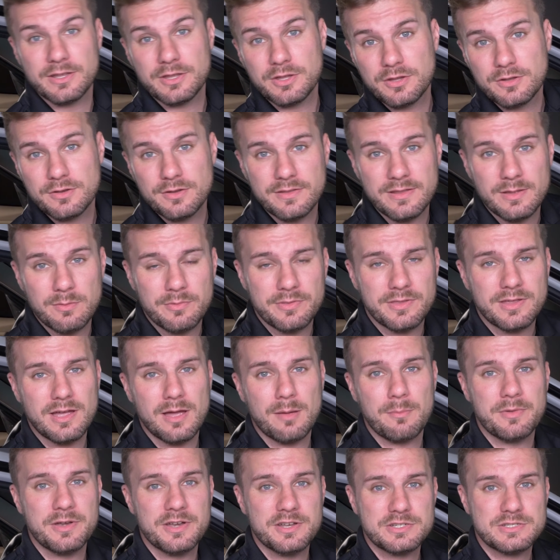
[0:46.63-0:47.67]
Now you can do that with a
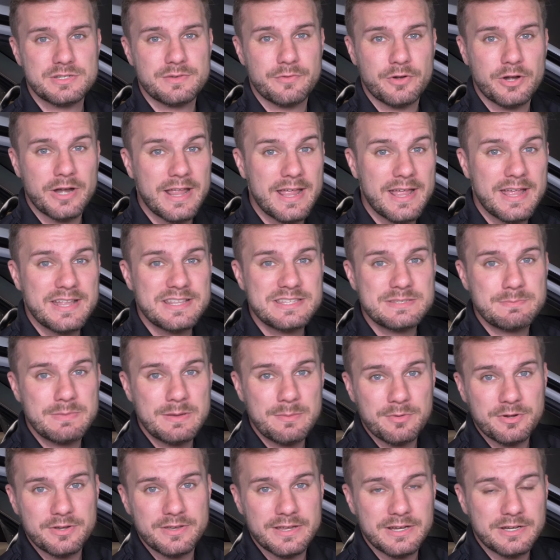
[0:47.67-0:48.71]
combination of your hands,
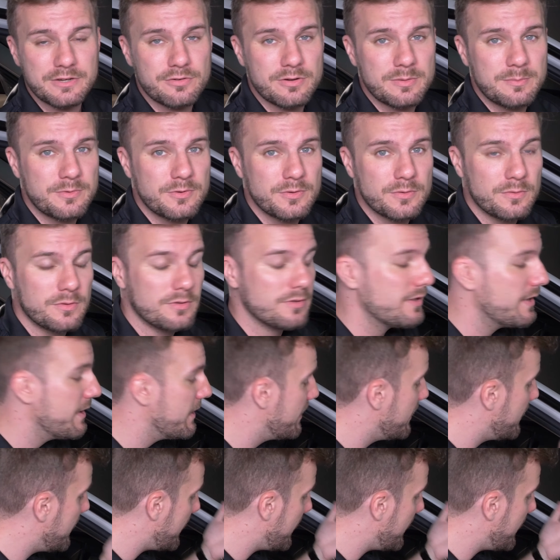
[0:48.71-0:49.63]
BimmerTech Trim Tool,